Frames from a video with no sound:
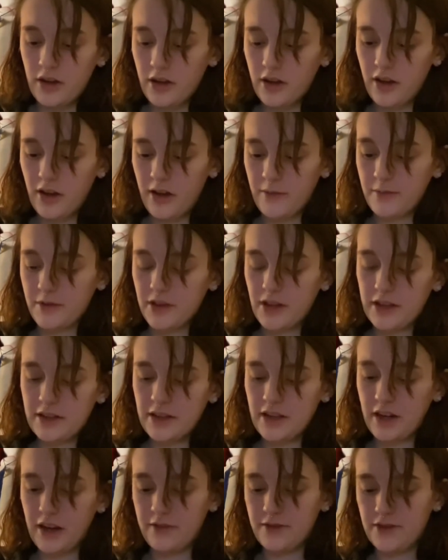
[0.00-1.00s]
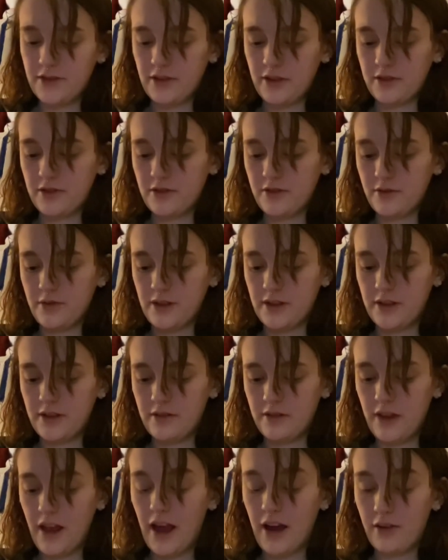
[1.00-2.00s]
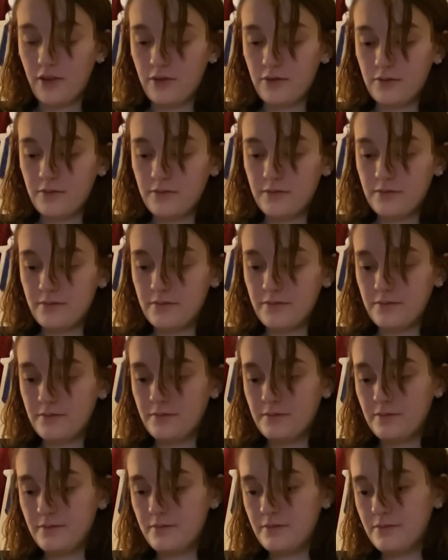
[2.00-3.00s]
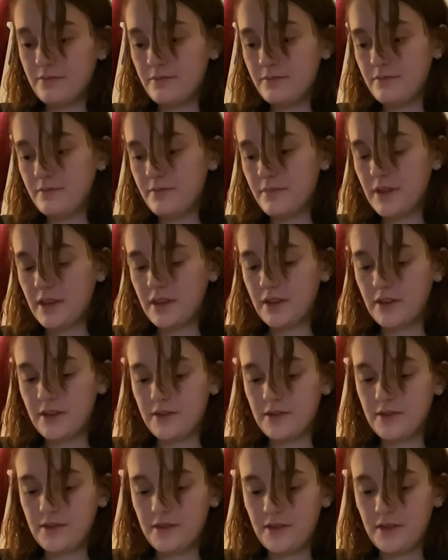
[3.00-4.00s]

I'm glad that I've stuck to it now, because